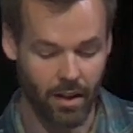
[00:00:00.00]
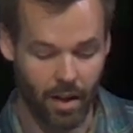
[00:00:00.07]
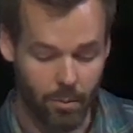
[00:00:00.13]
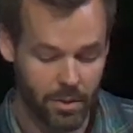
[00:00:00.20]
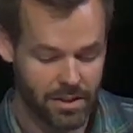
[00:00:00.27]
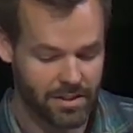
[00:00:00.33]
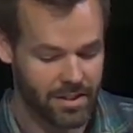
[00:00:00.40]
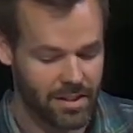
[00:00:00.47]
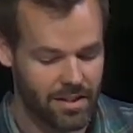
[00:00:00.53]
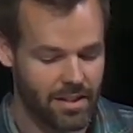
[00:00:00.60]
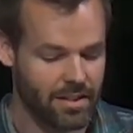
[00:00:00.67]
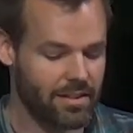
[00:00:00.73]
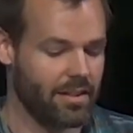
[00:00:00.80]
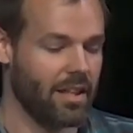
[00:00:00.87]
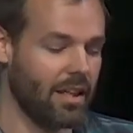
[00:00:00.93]
uh, and we see
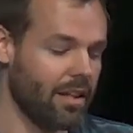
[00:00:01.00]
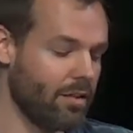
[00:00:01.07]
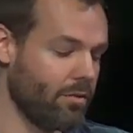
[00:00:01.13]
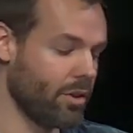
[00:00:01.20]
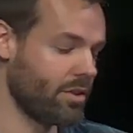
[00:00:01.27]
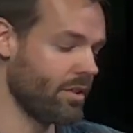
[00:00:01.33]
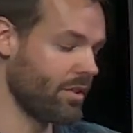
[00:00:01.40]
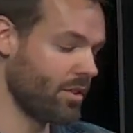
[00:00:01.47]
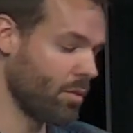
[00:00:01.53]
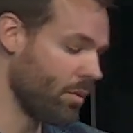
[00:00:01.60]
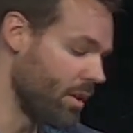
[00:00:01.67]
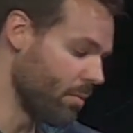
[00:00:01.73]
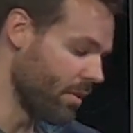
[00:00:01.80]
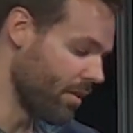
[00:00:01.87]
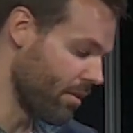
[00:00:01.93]
this in verses
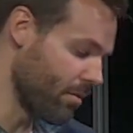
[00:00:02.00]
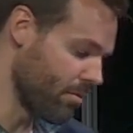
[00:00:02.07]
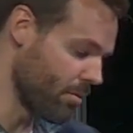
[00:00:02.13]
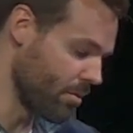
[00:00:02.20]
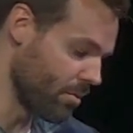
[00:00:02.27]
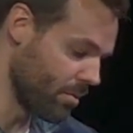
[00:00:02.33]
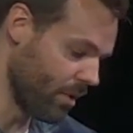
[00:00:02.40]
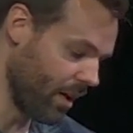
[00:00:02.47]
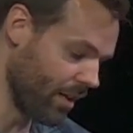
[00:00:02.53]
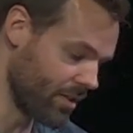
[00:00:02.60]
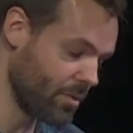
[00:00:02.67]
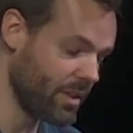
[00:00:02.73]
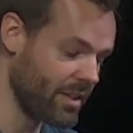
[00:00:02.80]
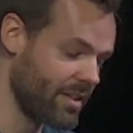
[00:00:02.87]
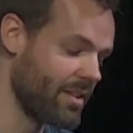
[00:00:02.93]
21 through uh,
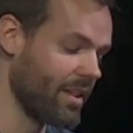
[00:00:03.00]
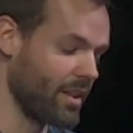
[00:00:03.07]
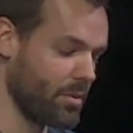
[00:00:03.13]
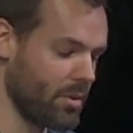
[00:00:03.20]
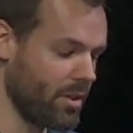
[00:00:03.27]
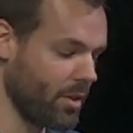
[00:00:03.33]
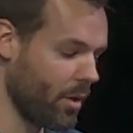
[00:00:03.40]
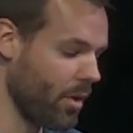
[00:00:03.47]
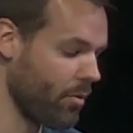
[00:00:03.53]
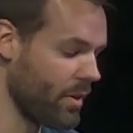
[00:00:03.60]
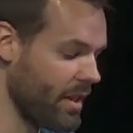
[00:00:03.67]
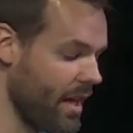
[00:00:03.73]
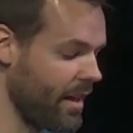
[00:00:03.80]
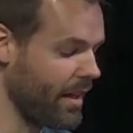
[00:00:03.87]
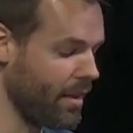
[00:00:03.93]
26, which I'll go ahead and
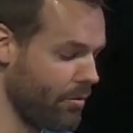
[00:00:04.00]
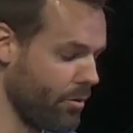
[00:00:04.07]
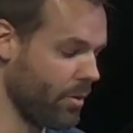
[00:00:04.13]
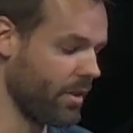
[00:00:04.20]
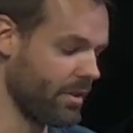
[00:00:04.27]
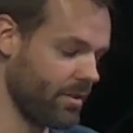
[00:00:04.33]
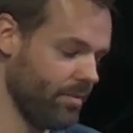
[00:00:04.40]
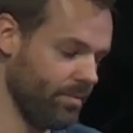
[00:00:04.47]
read that again for us.